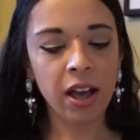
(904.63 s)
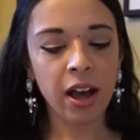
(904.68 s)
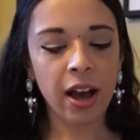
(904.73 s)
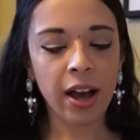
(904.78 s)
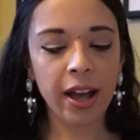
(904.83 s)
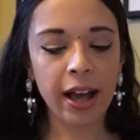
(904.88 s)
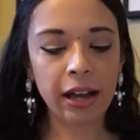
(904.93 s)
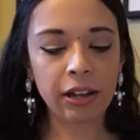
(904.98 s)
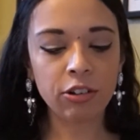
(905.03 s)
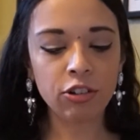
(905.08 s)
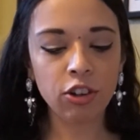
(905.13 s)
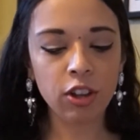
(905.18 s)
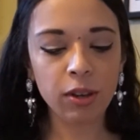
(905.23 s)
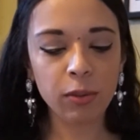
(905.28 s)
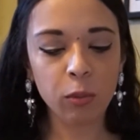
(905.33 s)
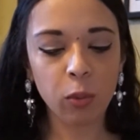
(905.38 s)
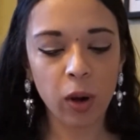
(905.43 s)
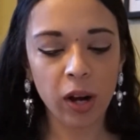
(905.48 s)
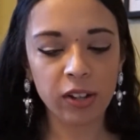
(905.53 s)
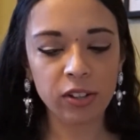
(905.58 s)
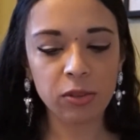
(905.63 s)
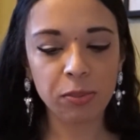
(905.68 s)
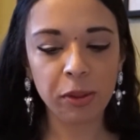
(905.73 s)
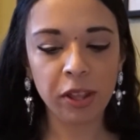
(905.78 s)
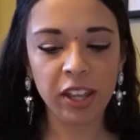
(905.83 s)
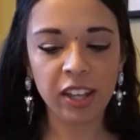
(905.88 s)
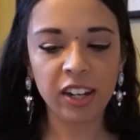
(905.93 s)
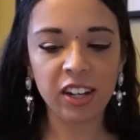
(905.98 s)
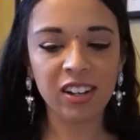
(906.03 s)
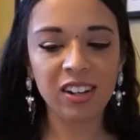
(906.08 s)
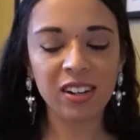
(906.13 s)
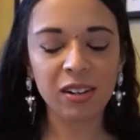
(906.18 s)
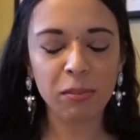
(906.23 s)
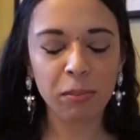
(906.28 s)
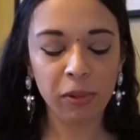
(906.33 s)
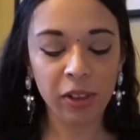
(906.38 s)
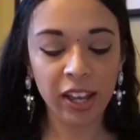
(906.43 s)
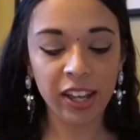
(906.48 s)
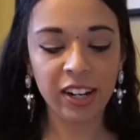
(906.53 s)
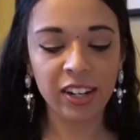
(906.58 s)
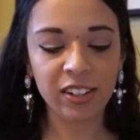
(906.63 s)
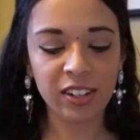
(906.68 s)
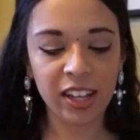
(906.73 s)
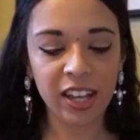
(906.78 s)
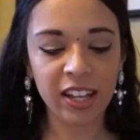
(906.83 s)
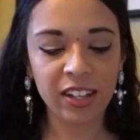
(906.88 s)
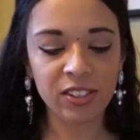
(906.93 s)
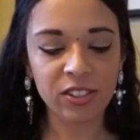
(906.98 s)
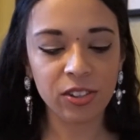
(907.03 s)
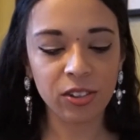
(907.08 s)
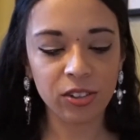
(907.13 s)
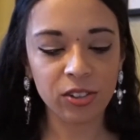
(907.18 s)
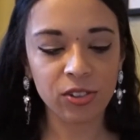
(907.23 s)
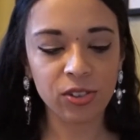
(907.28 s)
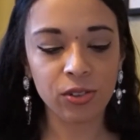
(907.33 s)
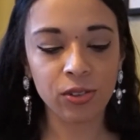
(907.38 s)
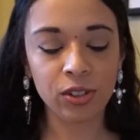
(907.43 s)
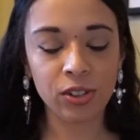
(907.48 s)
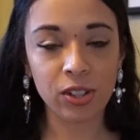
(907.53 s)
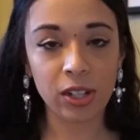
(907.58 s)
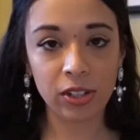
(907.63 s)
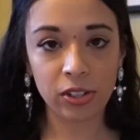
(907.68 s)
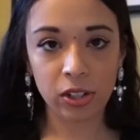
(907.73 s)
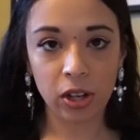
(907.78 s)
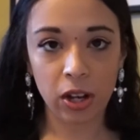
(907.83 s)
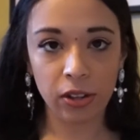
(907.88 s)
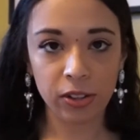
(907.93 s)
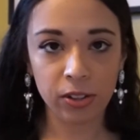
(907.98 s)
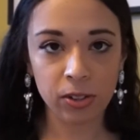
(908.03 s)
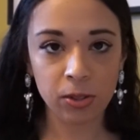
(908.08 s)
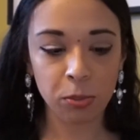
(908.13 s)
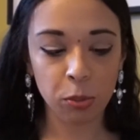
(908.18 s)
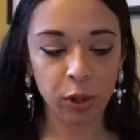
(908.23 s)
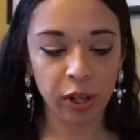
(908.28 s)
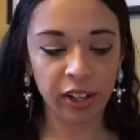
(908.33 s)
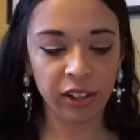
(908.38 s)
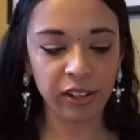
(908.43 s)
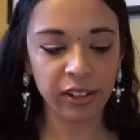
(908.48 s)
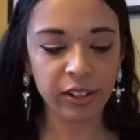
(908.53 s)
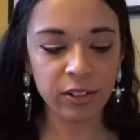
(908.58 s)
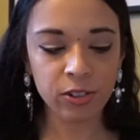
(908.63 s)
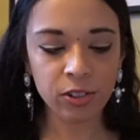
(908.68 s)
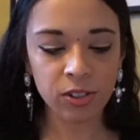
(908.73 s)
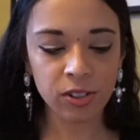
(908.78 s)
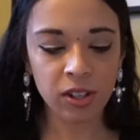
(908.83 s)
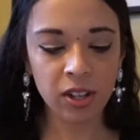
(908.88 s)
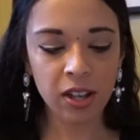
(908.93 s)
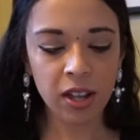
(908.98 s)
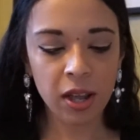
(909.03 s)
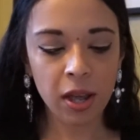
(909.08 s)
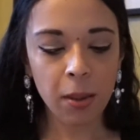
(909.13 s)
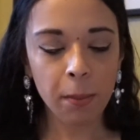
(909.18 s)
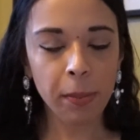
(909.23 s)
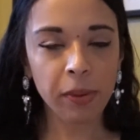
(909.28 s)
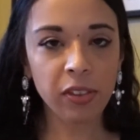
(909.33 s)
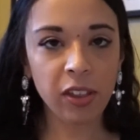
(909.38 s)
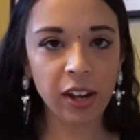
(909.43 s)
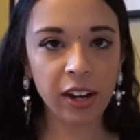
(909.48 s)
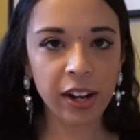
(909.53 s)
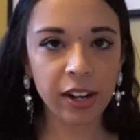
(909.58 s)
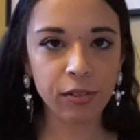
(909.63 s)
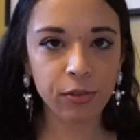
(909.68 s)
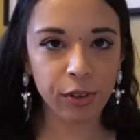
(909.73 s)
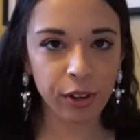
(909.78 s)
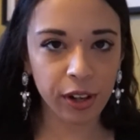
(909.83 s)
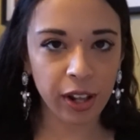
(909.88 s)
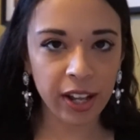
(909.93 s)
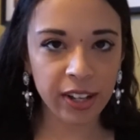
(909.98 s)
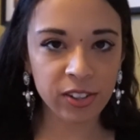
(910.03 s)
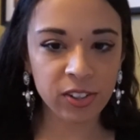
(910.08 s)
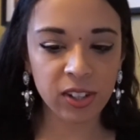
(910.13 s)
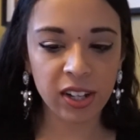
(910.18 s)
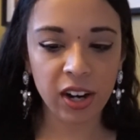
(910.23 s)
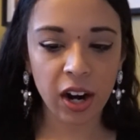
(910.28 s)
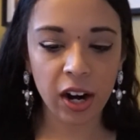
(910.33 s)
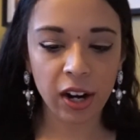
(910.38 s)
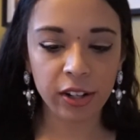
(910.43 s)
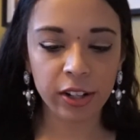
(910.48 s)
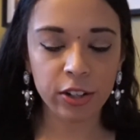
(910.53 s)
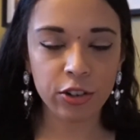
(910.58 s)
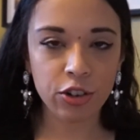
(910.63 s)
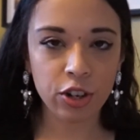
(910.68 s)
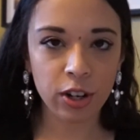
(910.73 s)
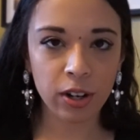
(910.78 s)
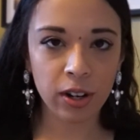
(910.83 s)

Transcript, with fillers: I actually was planning to cancel as soon as I saw the spoilers, but then I'd realized they had already